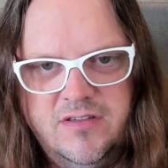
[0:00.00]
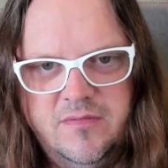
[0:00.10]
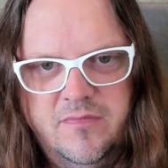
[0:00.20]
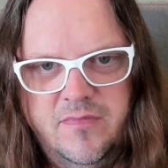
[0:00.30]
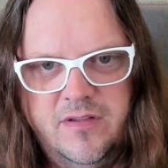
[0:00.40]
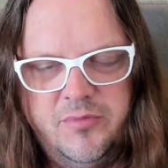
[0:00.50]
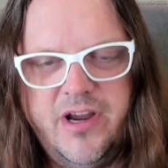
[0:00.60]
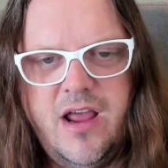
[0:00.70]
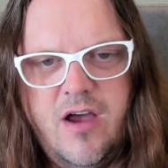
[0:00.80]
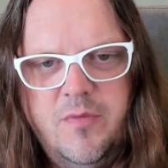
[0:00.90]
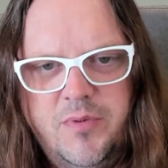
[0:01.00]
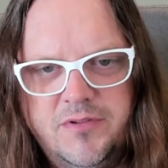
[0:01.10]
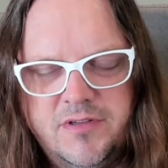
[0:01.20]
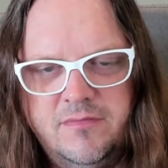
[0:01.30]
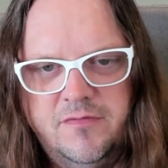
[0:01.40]
them,
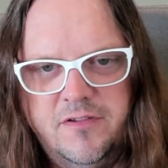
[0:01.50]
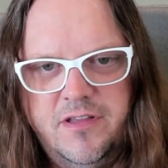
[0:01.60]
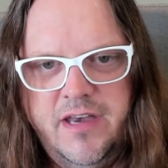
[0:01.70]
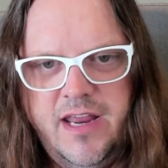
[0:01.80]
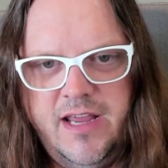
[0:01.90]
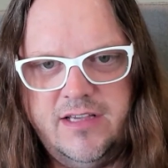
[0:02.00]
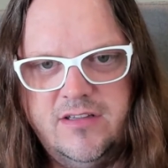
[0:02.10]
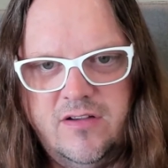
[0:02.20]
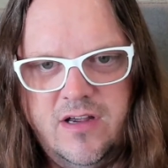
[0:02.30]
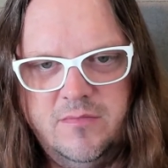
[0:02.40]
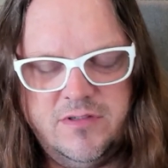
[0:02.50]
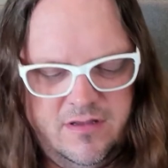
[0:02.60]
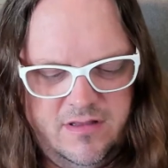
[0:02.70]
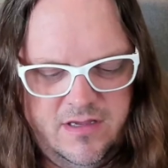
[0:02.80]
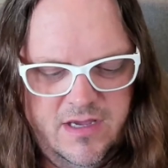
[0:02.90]
pre-opens them for the next time. So
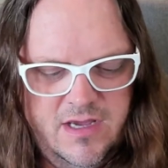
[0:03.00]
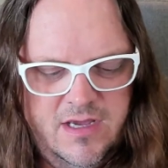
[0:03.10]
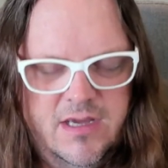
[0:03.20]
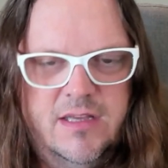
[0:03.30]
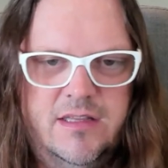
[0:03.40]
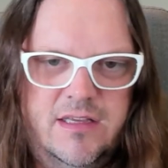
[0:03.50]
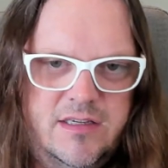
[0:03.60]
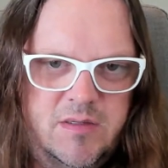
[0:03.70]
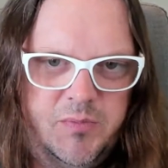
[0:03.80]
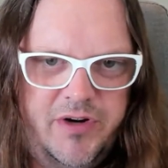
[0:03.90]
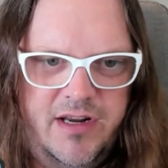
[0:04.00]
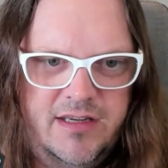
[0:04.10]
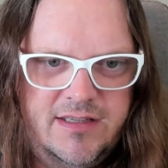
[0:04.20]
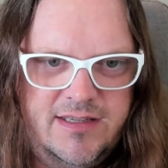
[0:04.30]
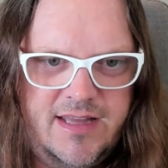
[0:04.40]
the
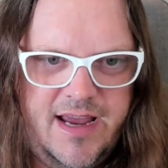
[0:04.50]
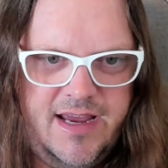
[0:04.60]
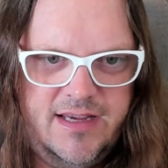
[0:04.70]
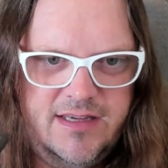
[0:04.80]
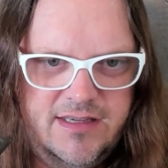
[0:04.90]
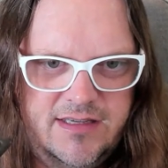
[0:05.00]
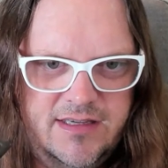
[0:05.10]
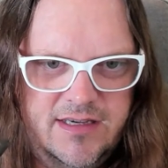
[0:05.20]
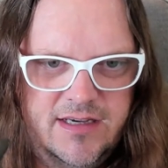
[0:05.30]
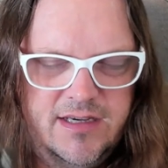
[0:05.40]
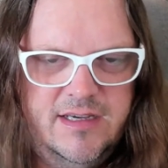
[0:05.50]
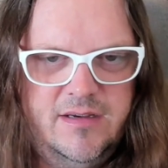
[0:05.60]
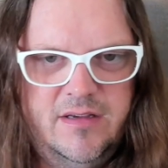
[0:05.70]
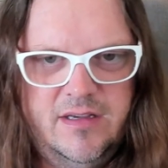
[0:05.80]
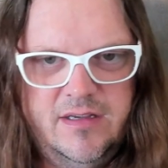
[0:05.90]
spring stays
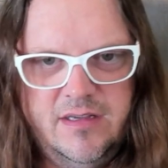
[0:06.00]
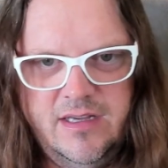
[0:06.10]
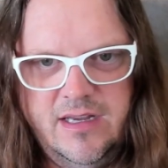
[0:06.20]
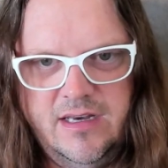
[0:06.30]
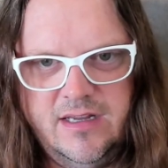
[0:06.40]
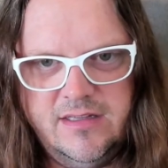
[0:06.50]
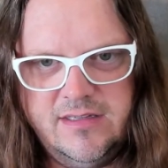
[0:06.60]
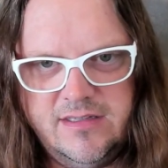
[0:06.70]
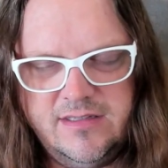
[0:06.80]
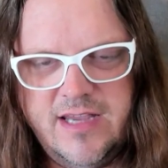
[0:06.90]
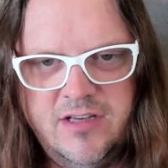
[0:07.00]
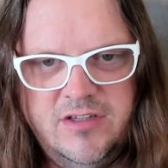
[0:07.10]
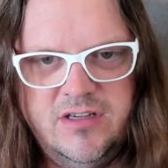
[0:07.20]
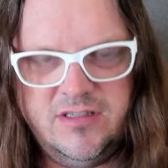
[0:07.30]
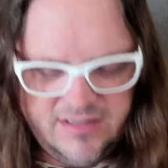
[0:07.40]
in its tension
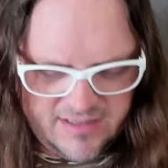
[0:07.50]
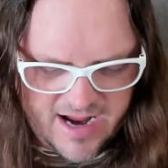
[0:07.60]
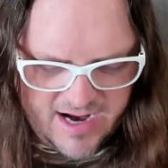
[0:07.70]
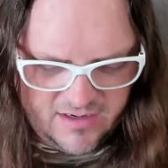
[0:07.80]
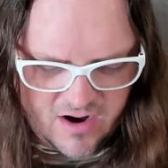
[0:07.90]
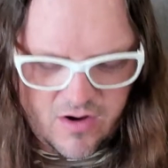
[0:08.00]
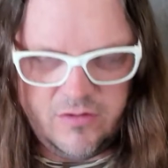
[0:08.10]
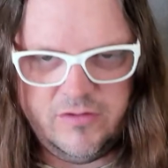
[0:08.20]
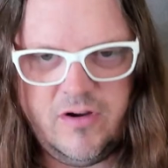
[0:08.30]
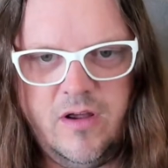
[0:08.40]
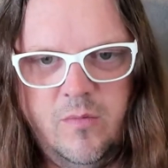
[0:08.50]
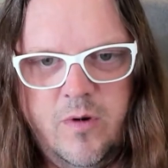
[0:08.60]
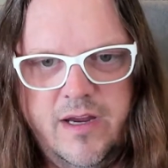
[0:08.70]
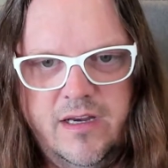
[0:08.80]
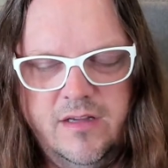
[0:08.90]
state the whole time,
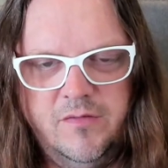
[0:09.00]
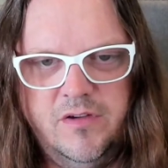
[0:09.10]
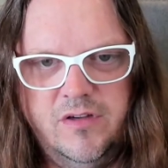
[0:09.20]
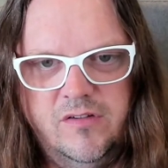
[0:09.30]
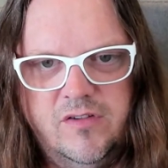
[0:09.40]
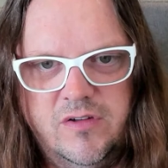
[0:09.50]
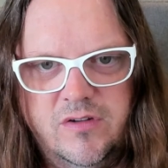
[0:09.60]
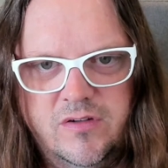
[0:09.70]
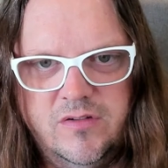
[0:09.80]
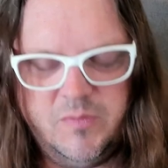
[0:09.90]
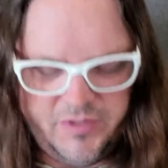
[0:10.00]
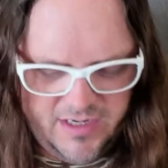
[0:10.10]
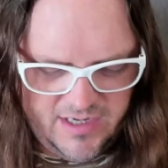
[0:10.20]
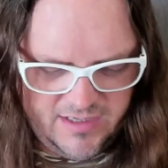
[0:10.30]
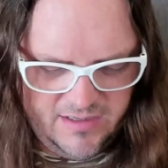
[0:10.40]
waiting for you to spring in.
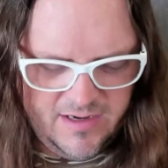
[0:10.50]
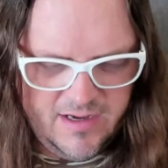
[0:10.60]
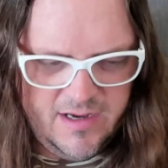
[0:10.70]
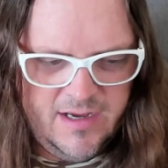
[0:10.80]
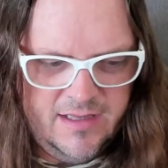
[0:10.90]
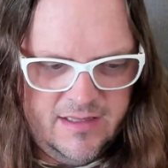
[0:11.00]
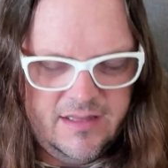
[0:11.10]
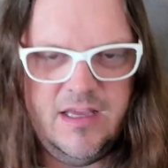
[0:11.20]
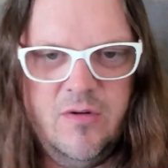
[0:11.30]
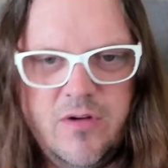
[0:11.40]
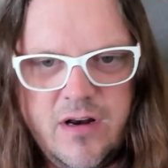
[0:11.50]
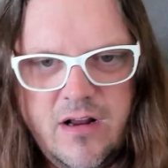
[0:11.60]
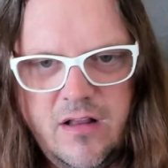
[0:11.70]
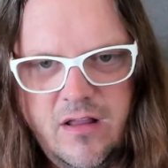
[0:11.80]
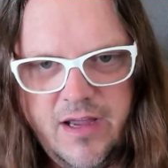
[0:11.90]
The thing what I don't
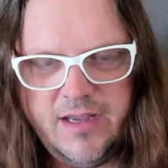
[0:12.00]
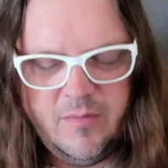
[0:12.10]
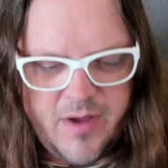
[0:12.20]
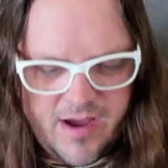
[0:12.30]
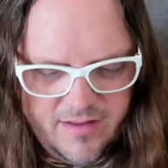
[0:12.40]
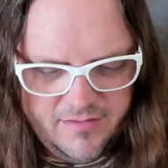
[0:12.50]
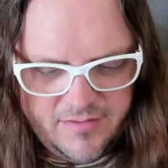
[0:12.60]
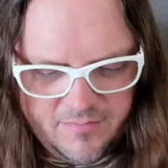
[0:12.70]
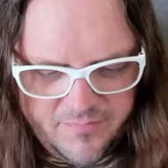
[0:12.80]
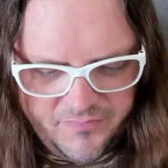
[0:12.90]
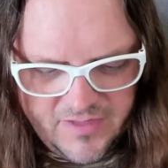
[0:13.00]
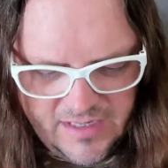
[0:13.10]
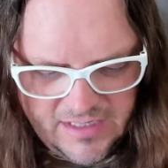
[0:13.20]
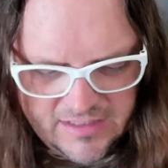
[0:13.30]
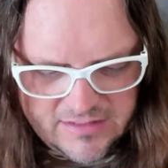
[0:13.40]
like about them
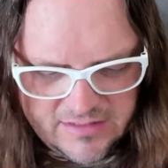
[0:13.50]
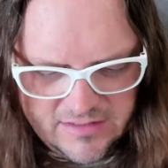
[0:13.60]
is